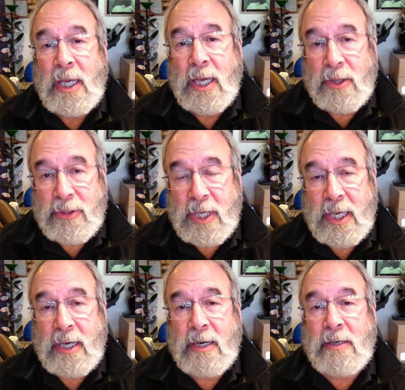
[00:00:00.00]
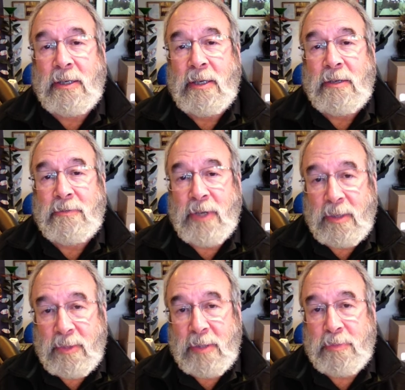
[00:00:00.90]
healthcare,
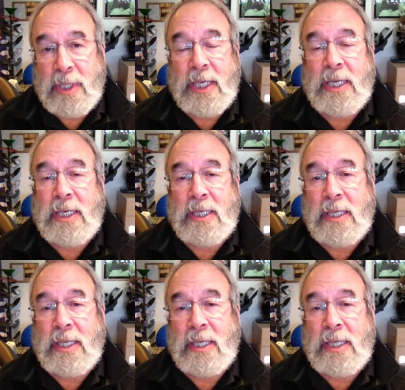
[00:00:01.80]
family planning,